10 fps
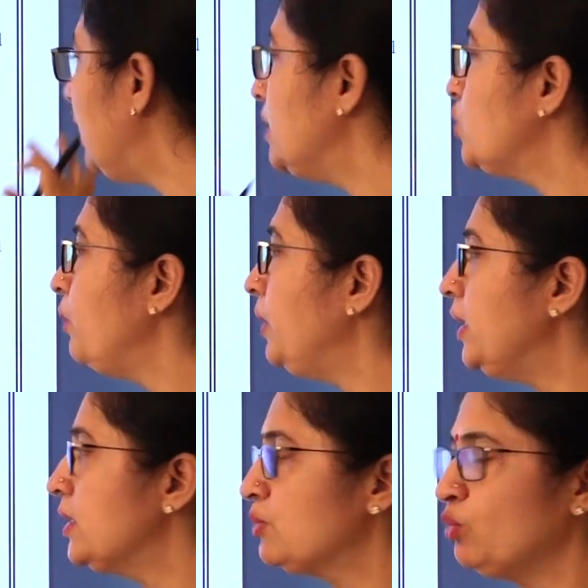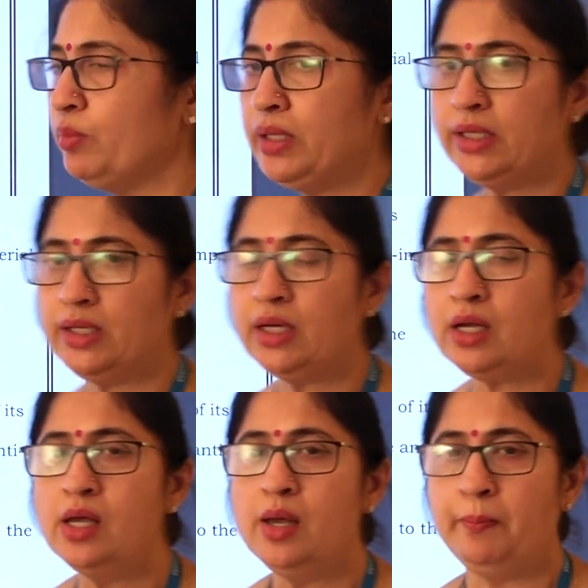disobedience movement in
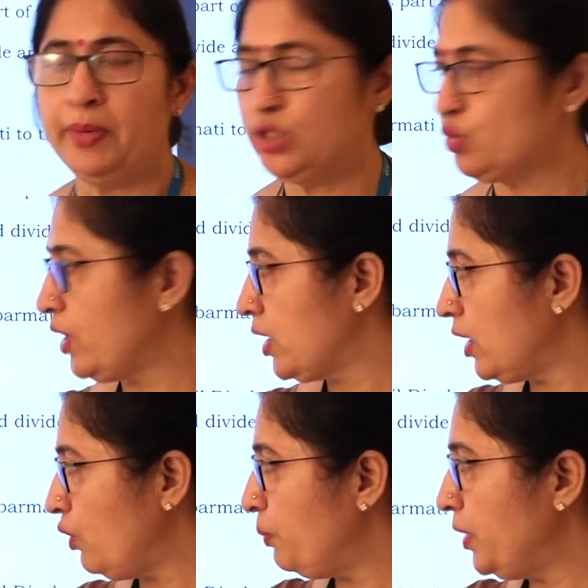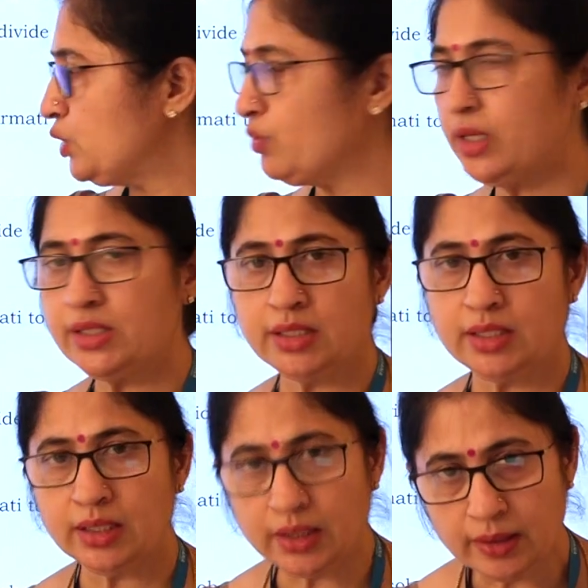Peshawar. Now Peshawar is
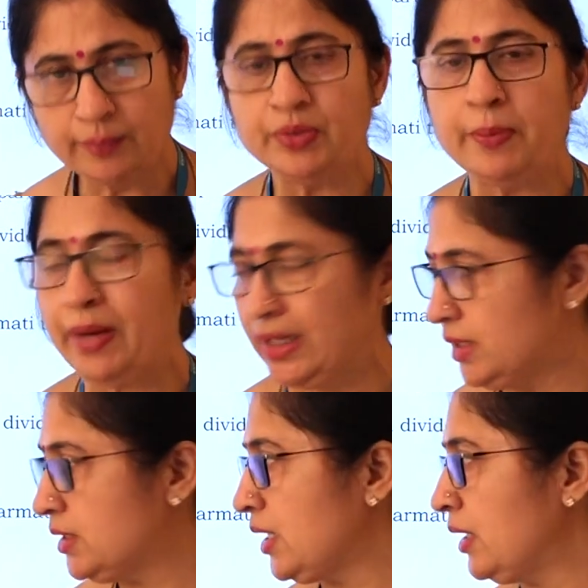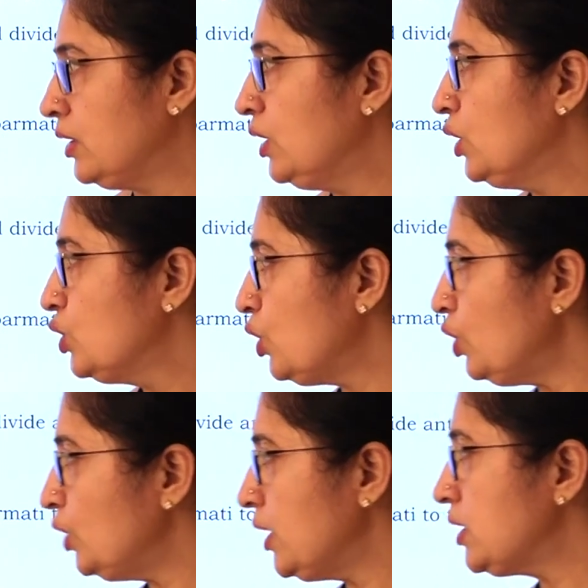in Pakistan.
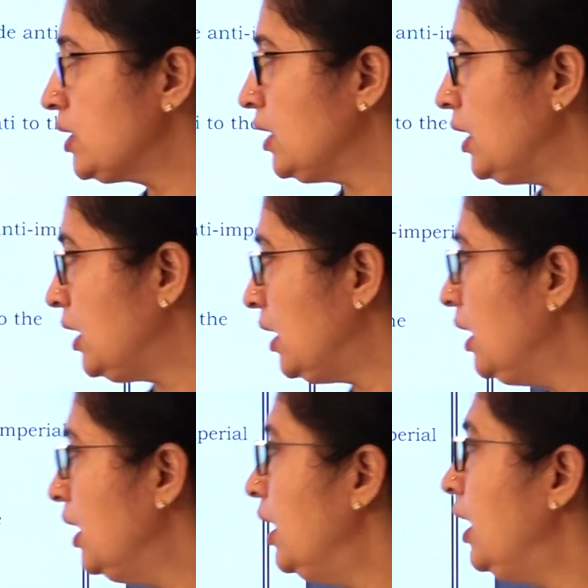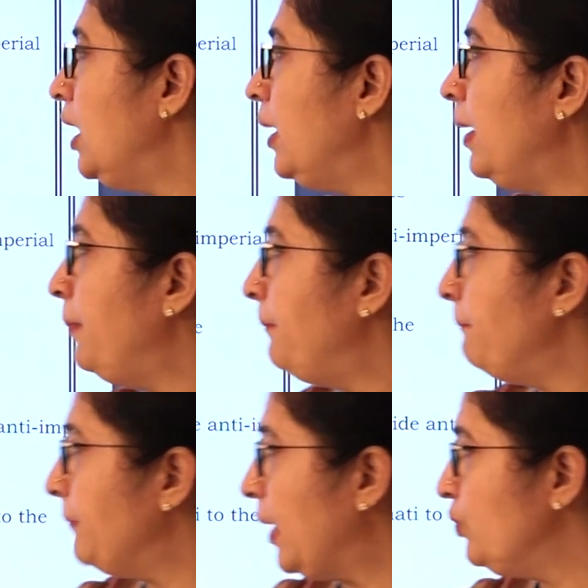So this
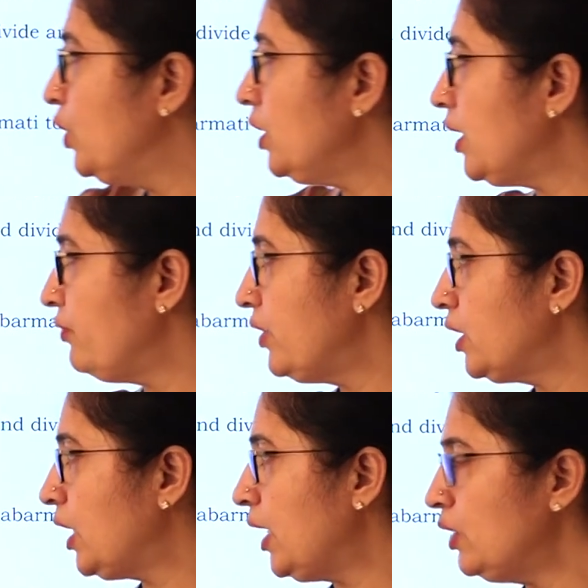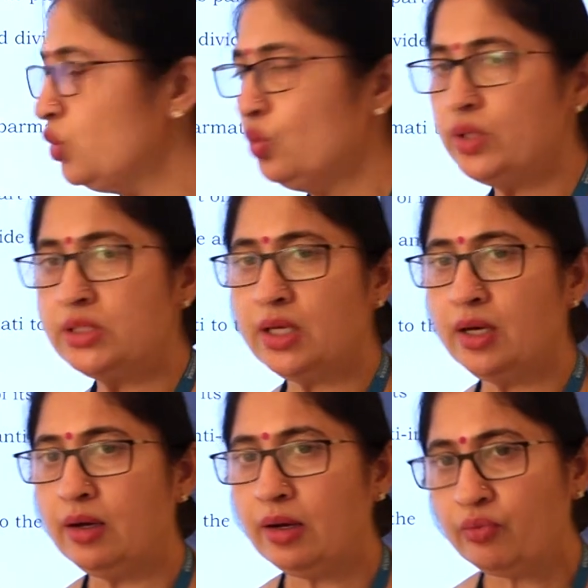Abdul Ghaffar Khan, who was
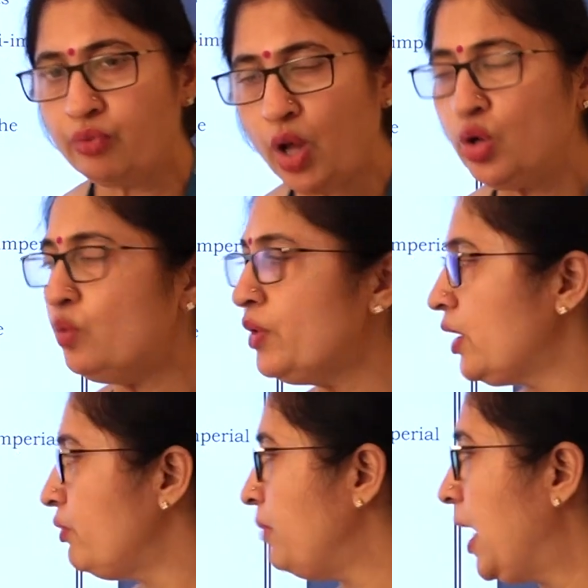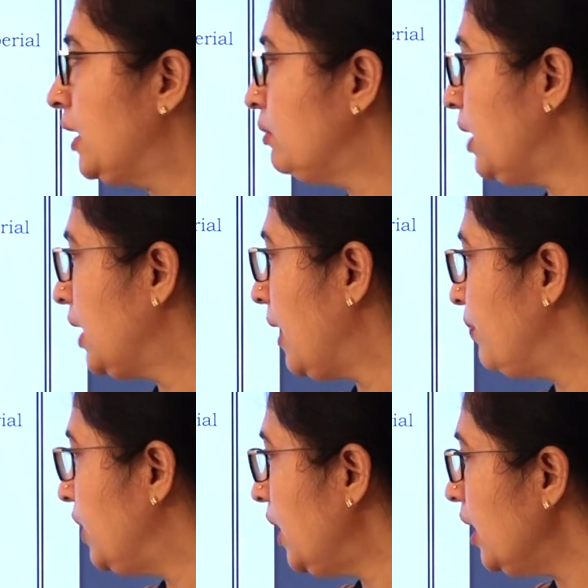a follower of Mahatma
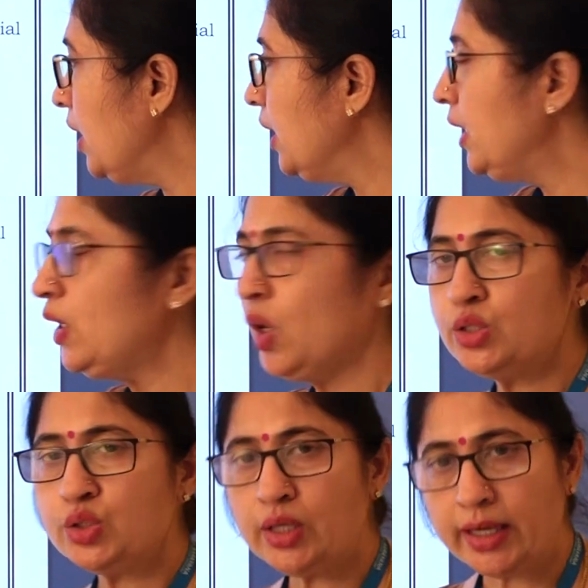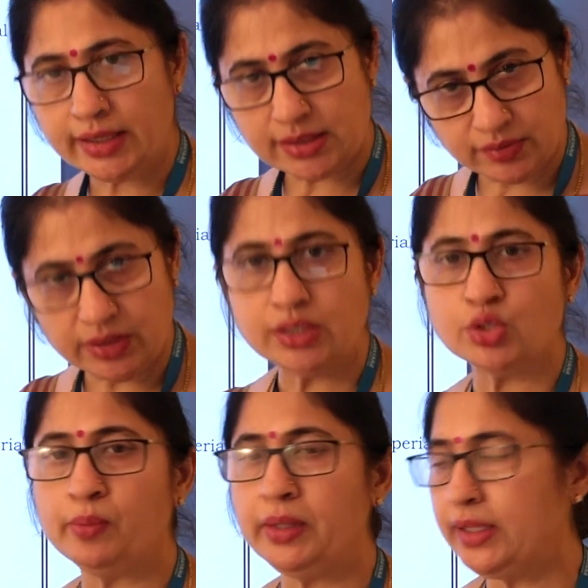Gandhi, he also led a civil
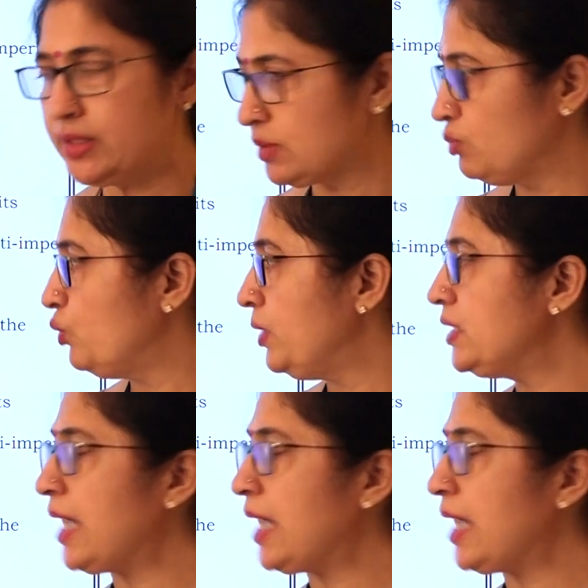disobedience movement,